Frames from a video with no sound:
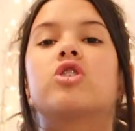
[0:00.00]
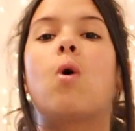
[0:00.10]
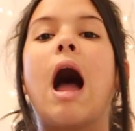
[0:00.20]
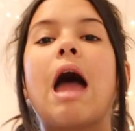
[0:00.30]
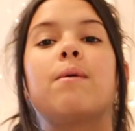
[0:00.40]

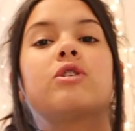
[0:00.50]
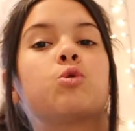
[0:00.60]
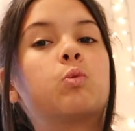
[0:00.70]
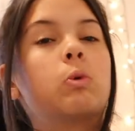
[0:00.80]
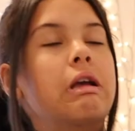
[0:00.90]
So I
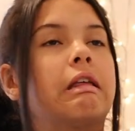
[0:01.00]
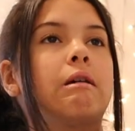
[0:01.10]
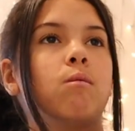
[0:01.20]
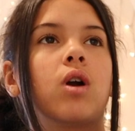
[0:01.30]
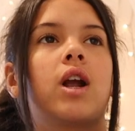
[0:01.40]
was
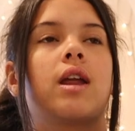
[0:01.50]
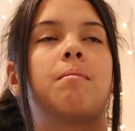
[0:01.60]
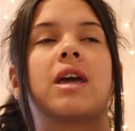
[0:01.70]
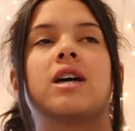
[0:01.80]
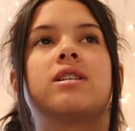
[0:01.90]
really worried
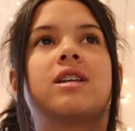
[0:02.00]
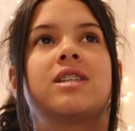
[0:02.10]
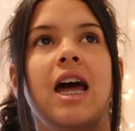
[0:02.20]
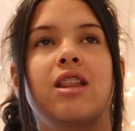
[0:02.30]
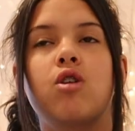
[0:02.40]
because
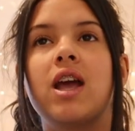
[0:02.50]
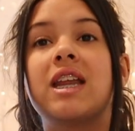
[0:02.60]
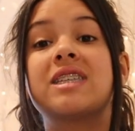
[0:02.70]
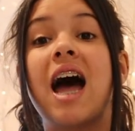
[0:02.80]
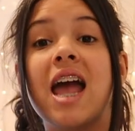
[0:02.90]
it's 9th grade,
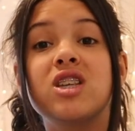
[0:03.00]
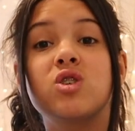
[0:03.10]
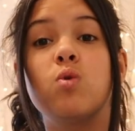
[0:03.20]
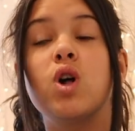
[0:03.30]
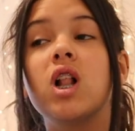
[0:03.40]
it's high
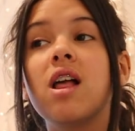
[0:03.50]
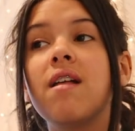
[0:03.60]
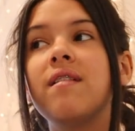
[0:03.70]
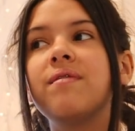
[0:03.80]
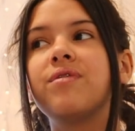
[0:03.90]
school.
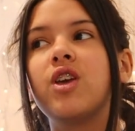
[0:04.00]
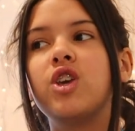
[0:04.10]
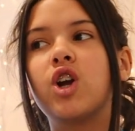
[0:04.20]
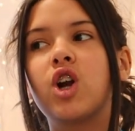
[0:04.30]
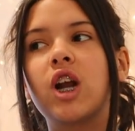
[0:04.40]

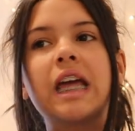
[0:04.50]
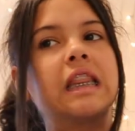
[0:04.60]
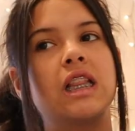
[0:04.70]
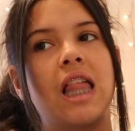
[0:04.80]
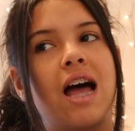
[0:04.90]
You're
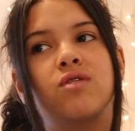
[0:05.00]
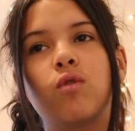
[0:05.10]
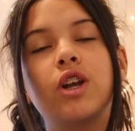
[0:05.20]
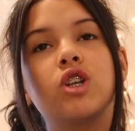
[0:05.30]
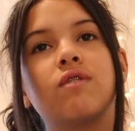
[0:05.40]
in the last
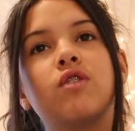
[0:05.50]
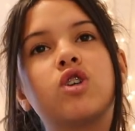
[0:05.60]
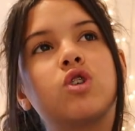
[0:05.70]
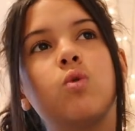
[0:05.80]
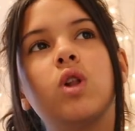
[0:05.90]
4 years of your
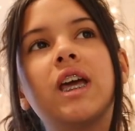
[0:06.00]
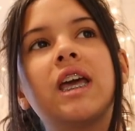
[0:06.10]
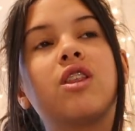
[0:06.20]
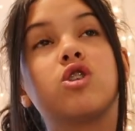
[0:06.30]
schooling.